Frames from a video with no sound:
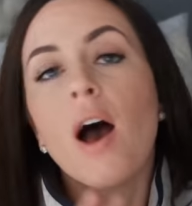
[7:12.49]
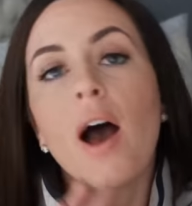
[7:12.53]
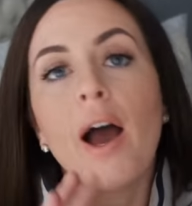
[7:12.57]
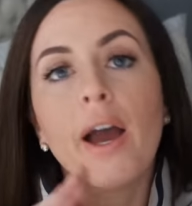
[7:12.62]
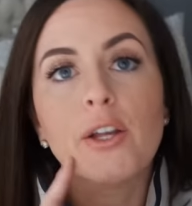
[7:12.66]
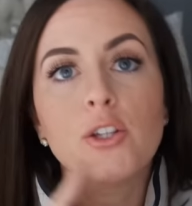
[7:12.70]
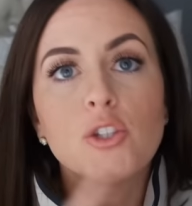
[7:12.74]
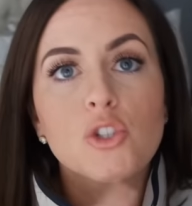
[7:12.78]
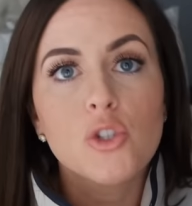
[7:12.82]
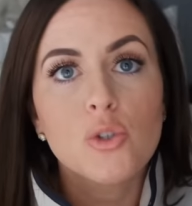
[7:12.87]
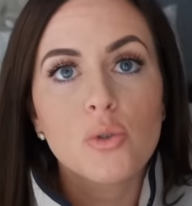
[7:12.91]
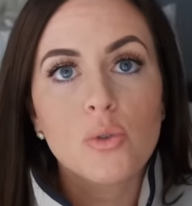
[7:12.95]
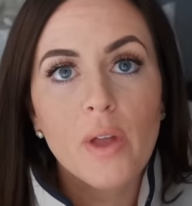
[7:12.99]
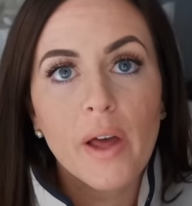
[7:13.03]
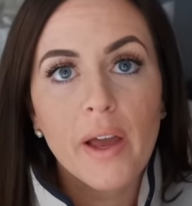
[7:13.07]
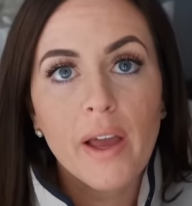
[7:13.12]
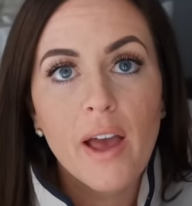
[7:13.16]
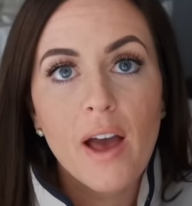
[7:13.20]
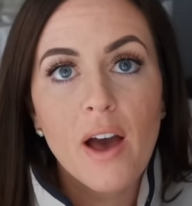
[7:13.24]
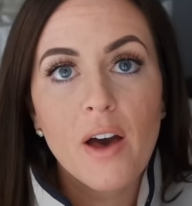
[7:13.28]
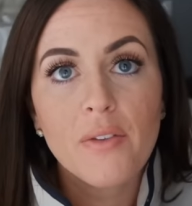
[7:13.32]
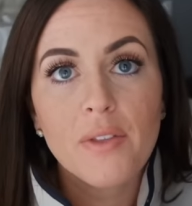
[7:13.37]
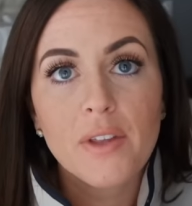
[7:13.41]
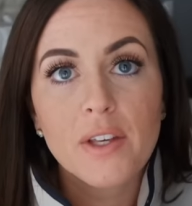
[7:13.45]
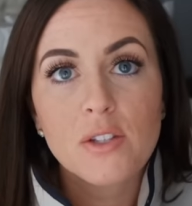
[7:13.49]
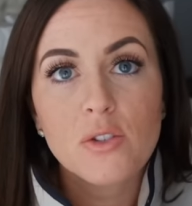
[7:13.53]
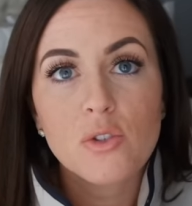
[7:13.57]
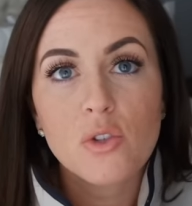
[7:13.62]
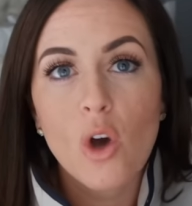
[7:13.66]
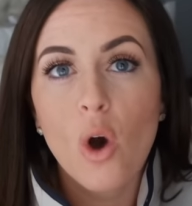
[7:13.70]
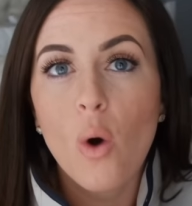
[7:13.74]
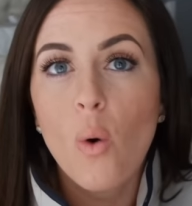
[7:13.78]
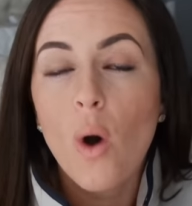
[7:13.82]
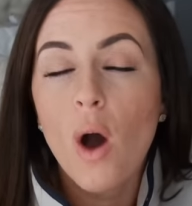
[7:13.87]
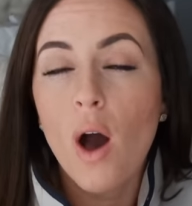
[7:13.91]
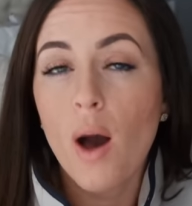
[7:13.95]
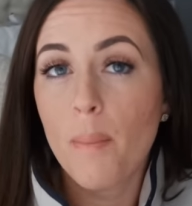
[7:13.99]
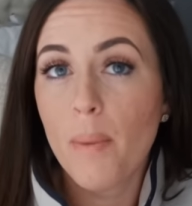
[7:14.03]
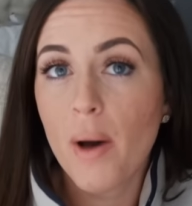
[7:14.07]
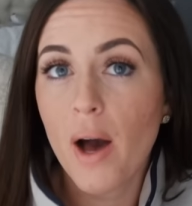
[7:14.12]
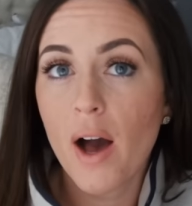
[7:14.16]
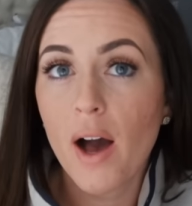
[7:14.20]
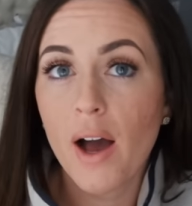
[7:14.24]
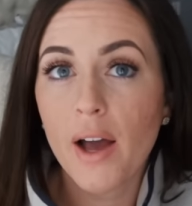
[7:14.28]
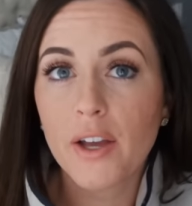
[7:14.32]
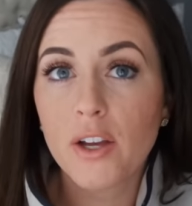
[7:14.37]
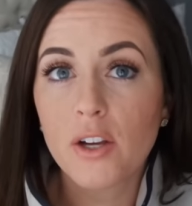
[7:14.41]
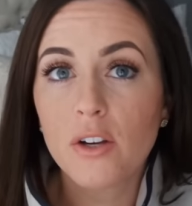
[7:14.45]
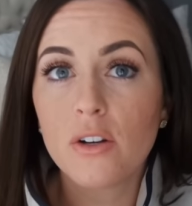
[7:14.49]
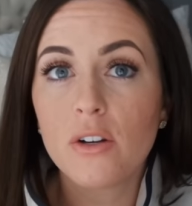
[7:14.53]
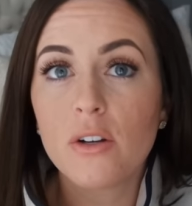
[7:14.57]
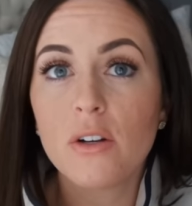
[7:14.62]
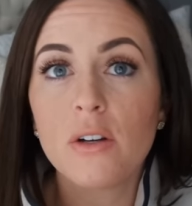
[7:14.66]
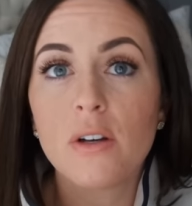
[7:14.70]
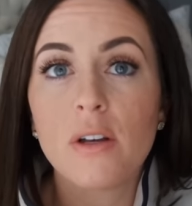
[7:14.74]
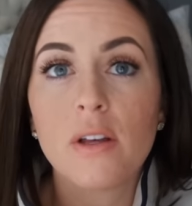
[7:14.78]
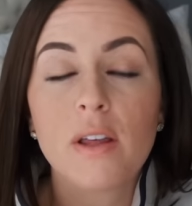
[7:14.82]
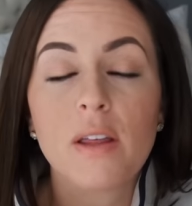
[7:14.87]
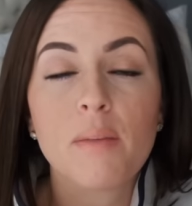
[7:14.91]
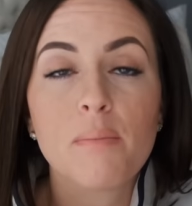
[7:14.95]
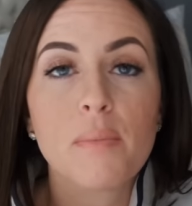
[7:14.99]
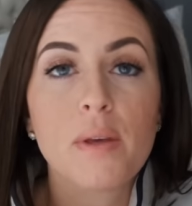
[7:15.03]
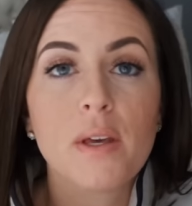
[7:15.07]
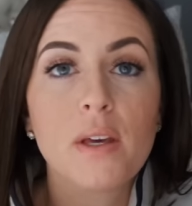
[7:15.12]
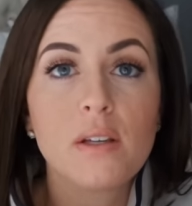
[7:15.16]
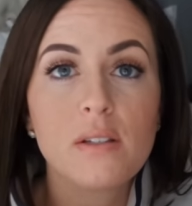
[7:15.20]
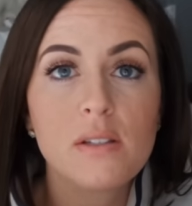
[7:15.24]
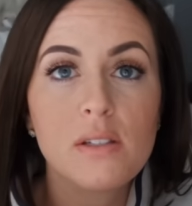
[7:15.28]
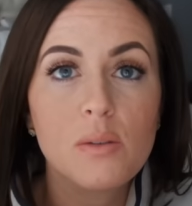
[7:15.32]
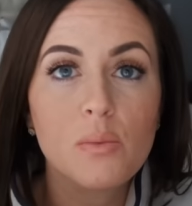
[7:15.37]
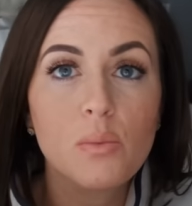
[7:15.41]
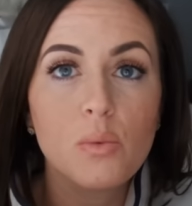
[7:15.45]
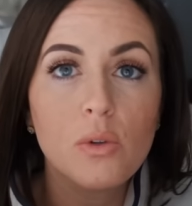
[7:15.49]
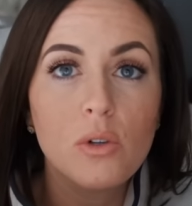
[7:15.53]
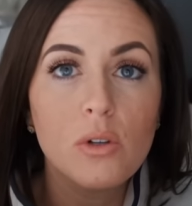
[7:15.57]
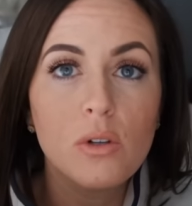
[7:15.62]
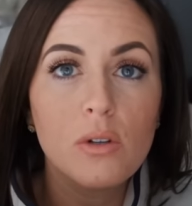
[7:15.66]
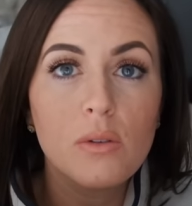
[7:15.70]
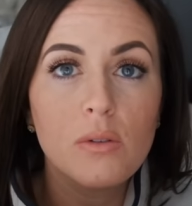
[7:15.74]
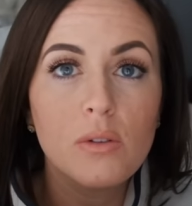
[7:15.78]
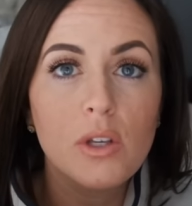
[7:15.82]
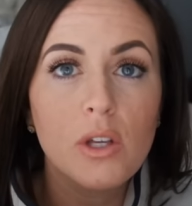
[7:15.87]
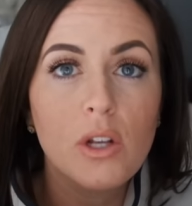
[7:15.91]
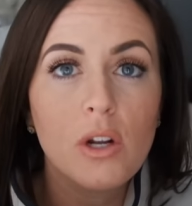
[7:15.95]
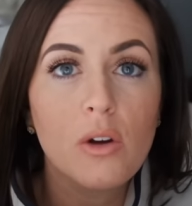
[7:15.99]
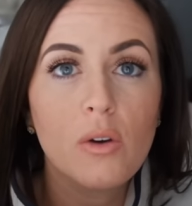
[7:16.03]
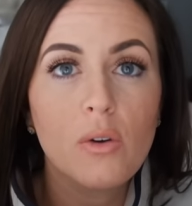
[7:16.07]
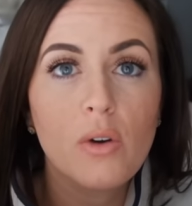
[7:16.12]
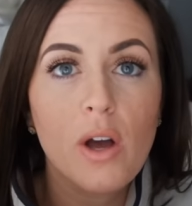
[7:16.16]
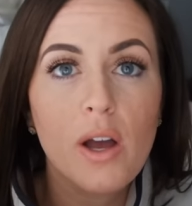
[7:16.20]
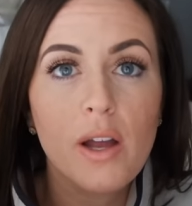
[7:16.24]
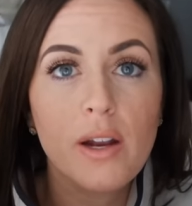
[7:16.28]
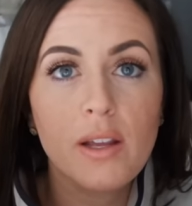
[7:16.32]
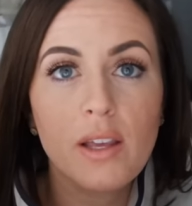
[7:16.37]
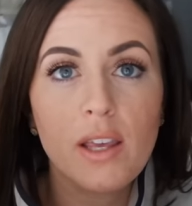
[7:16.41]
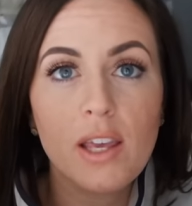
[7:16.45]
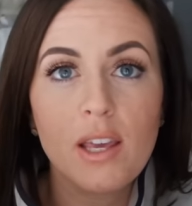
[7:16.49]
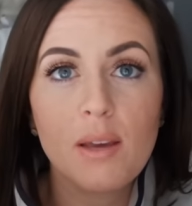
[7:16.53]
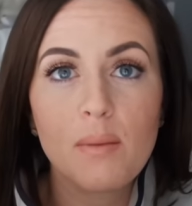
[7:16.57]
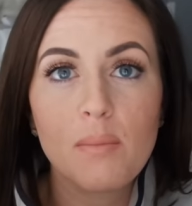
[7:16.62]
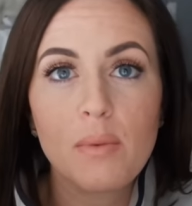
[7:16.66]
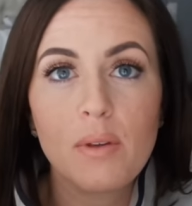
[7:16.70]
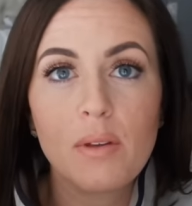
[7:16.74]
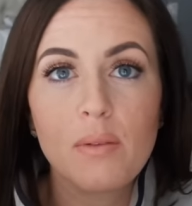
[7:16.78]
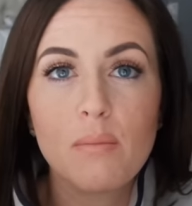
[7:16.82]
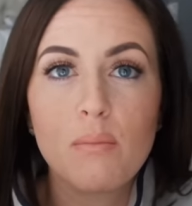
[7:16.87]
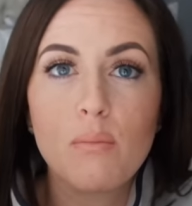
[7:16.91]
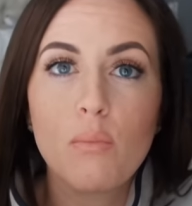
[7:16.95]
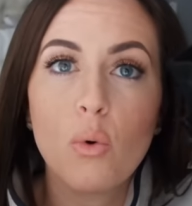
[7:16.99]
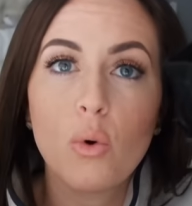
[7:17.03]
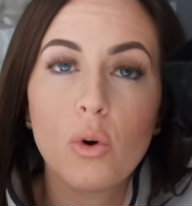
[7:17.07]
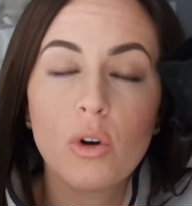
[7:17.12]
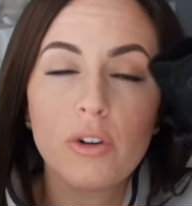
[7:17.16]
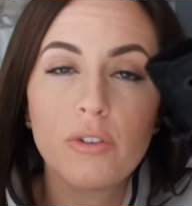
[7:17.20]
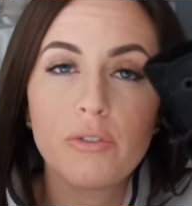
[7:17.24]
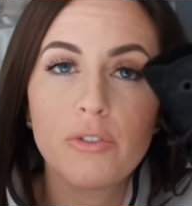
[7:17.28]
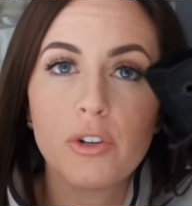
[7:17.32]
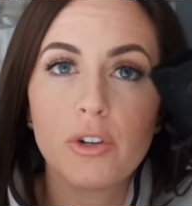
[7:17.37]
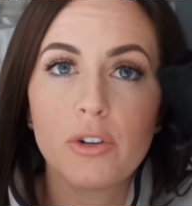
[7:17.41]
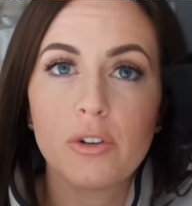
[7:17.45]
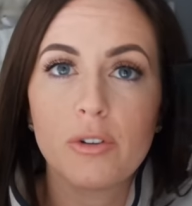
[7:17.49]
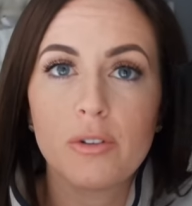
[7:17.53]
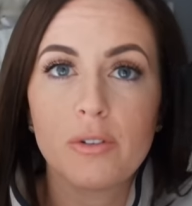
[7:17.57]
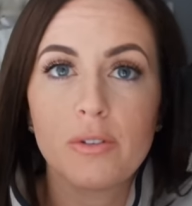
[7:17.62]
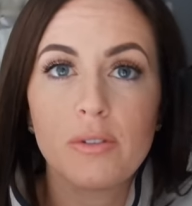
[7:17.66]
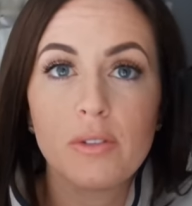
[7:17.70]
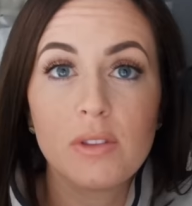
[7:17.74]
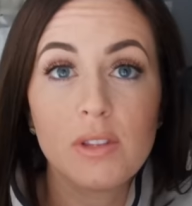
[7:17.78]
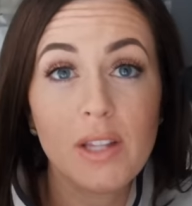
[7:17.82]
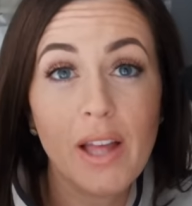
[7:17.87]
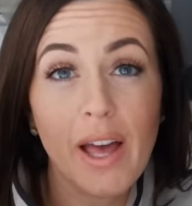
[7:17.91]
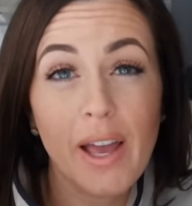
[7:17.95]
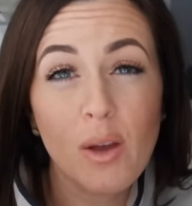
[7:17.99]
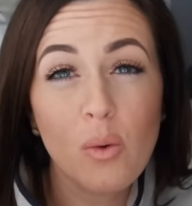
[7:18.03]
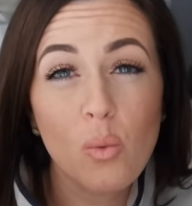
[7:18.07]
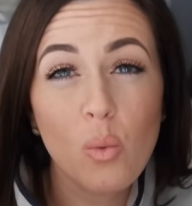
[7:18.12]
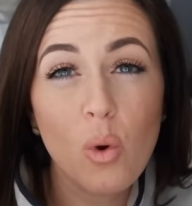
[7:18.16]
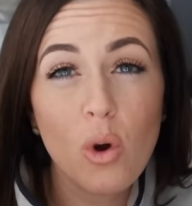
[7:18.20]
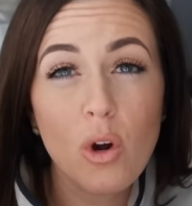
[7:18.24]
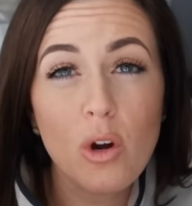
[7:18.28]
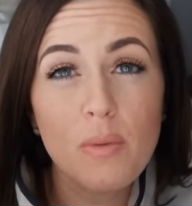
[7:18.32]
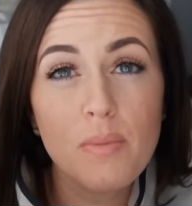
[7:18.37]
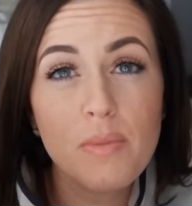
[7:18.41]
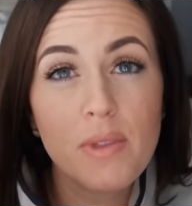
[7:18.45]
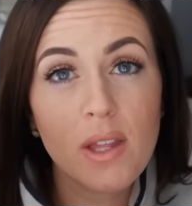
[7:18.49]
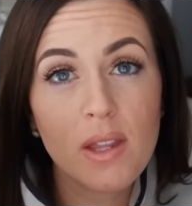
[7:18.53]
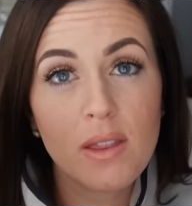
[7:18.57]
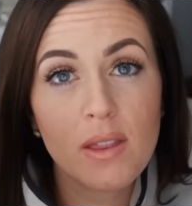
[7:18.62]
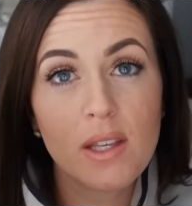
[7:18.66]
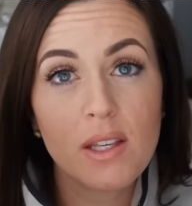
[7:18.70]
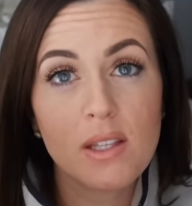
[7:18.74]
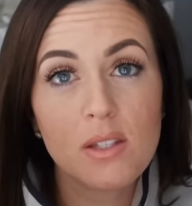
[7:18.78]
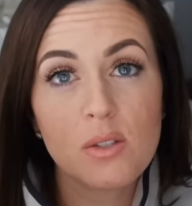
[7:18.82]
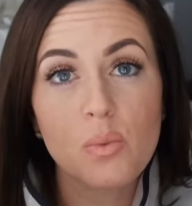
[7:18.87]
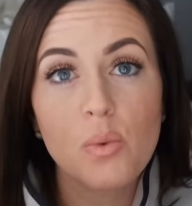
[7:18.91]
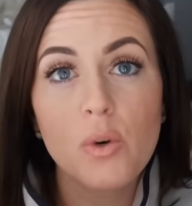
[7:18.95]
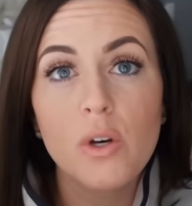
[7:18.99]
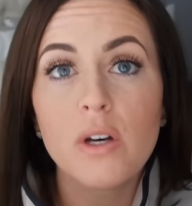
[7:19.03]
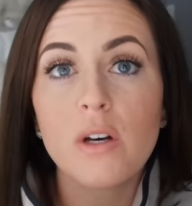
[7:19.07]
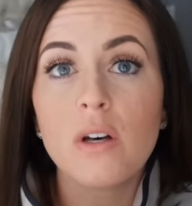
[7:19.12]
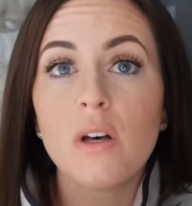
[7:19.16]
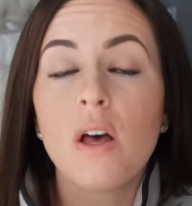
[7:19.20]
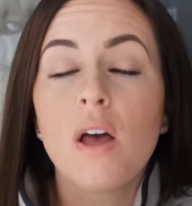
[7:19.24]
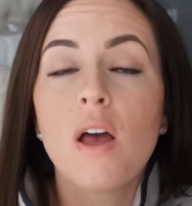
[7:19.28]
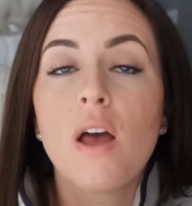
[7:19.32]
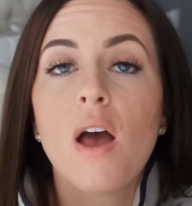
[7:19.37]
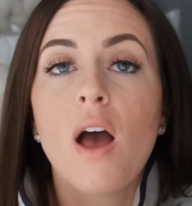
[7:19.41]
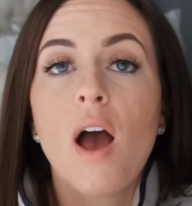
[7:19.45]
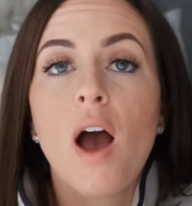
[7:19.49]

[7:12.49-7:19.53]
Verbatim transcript: I do like how these go up higher because it will, you know, kind of keep more of your leg warm than these will.